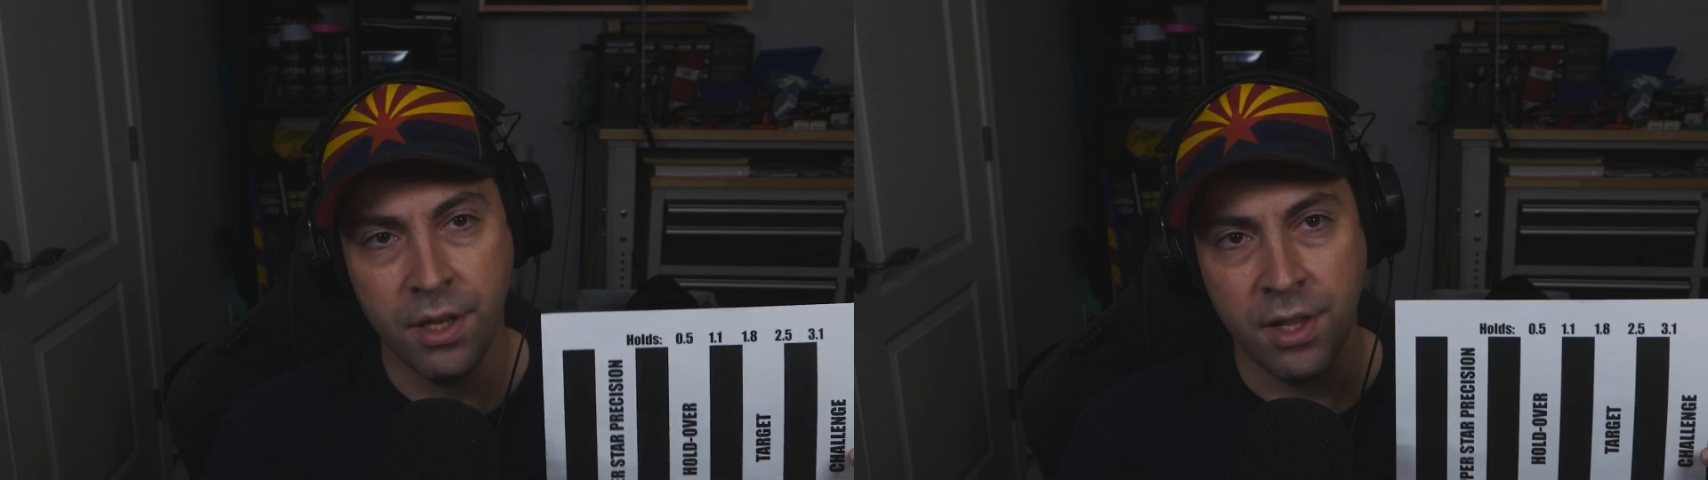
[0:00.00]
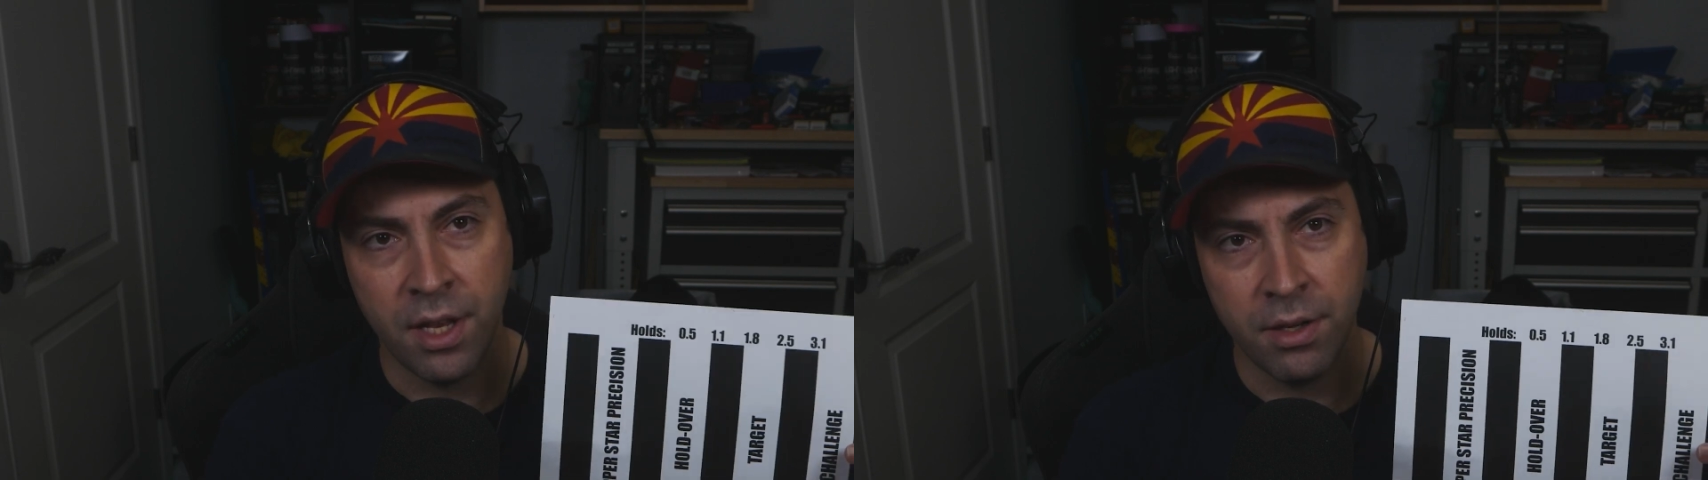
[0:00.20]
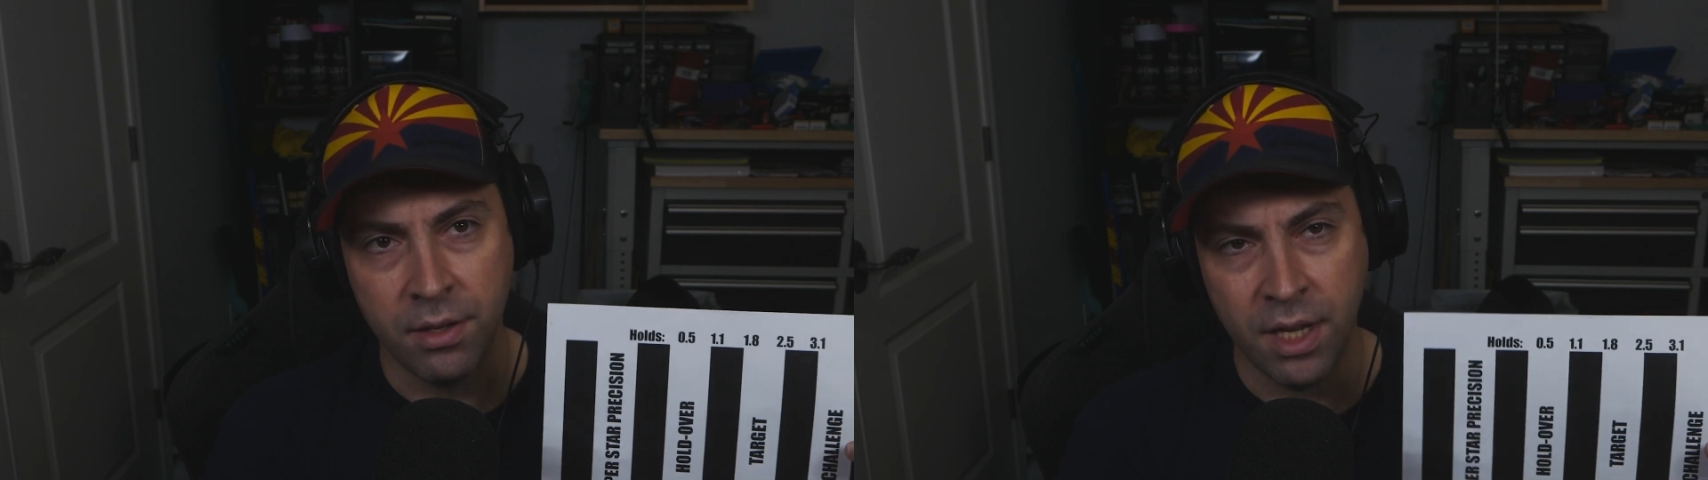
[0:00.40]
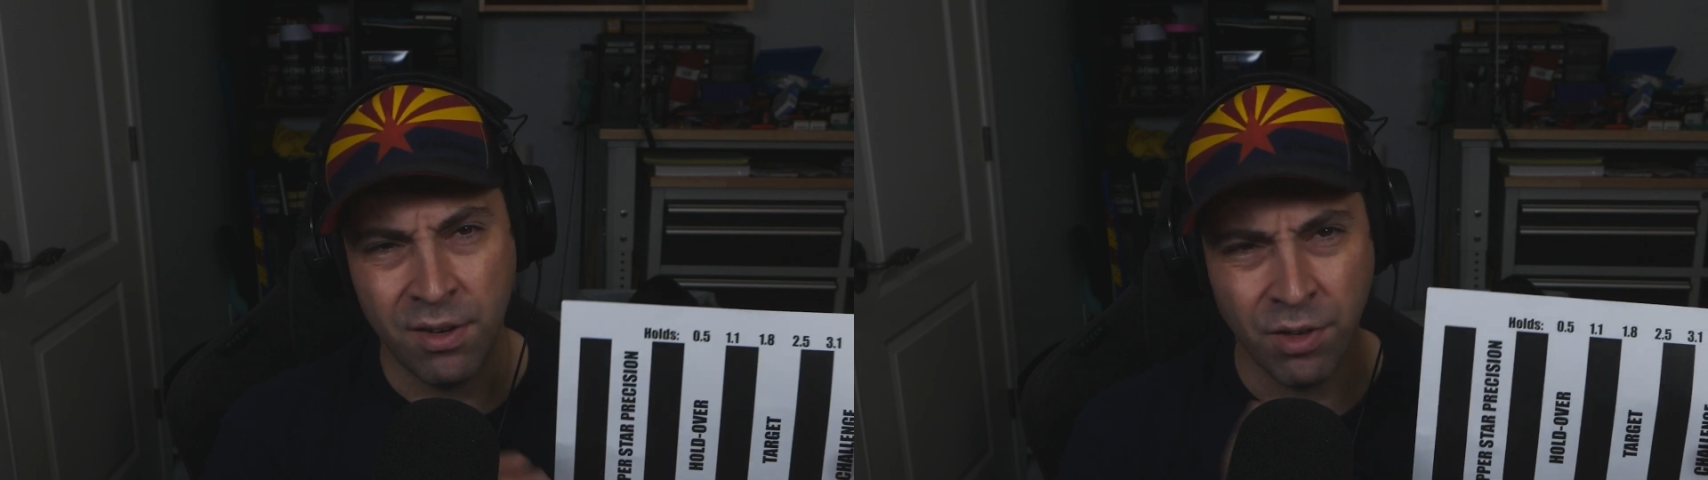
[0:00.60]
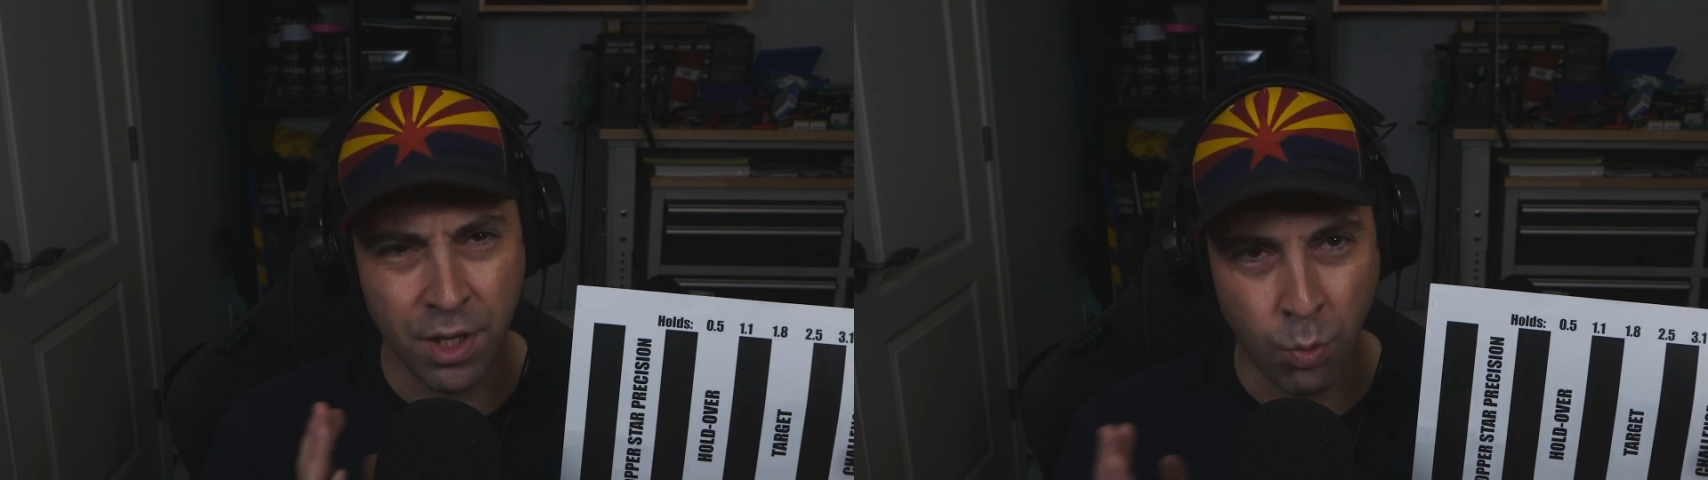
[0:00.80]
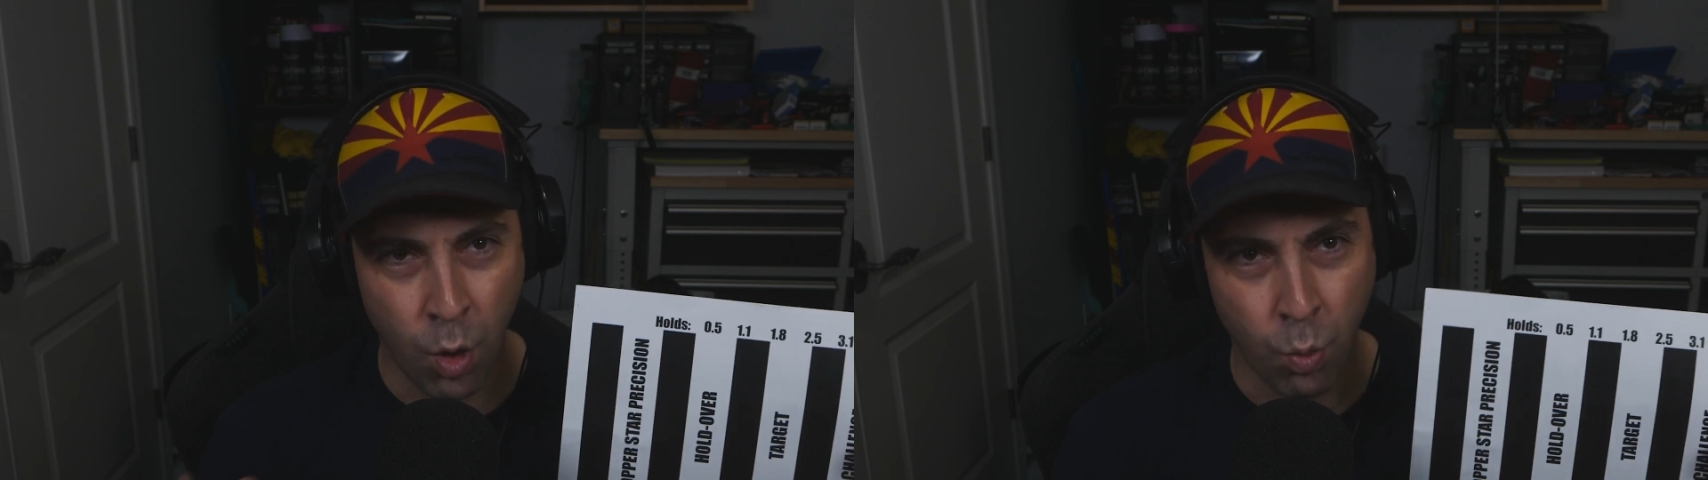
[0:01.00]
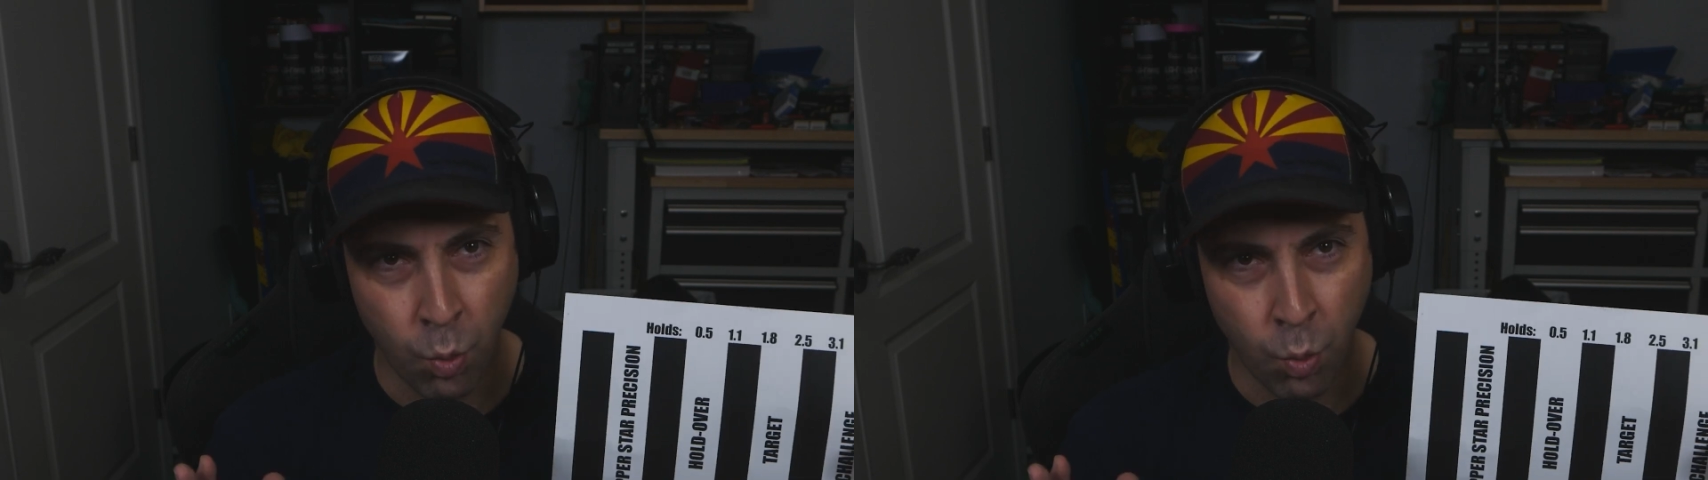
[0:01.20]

then it really won't